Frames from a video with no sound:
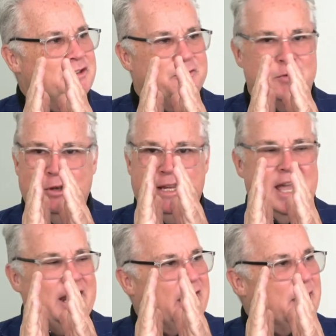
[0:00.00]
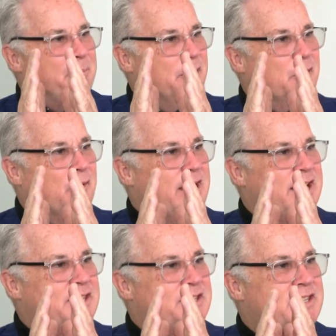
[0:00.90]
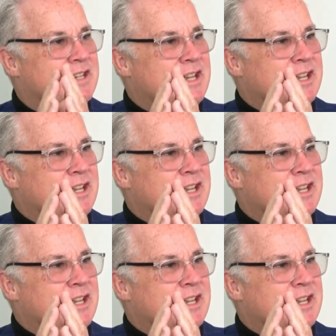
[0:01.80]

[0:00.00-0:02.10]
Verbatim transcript: You've only got a couple of grades.